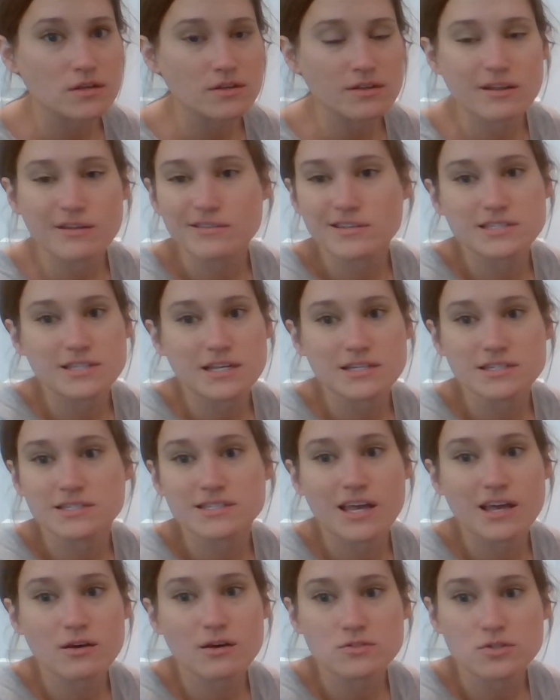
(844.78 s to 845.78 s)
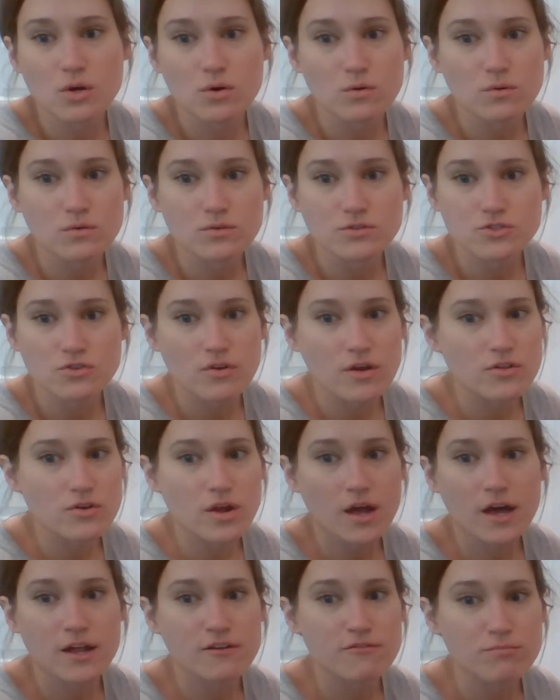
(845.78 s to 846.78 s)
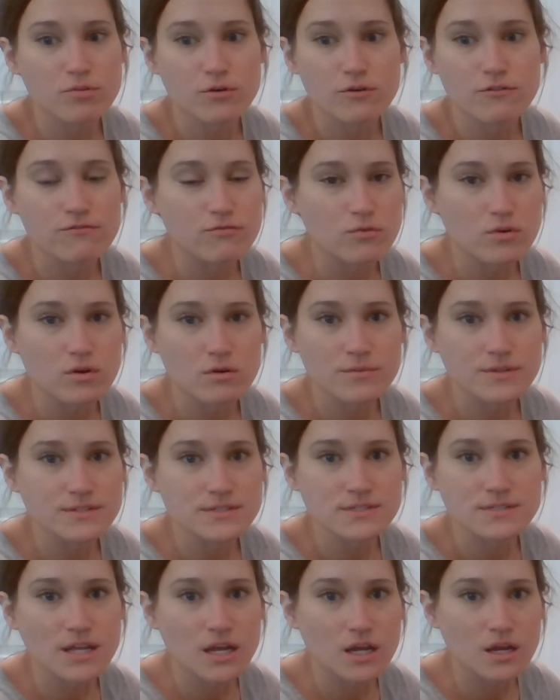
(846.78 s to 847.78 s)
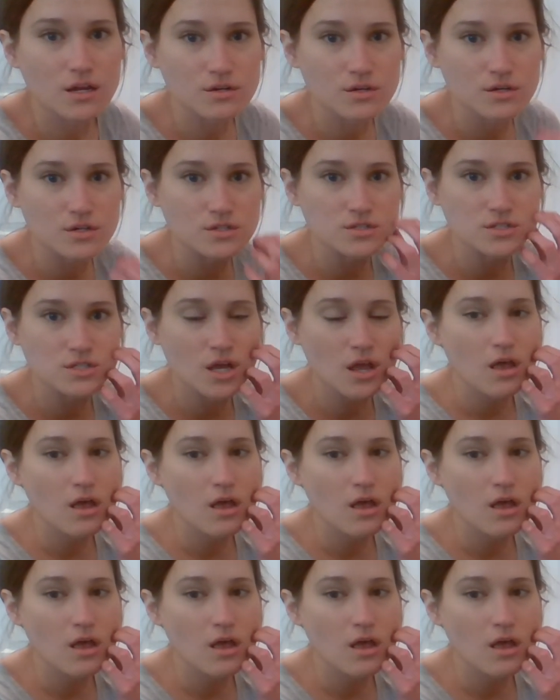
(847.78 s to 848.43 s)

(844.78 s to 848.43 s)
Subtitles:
let's say sales goals or other kind of performance standards,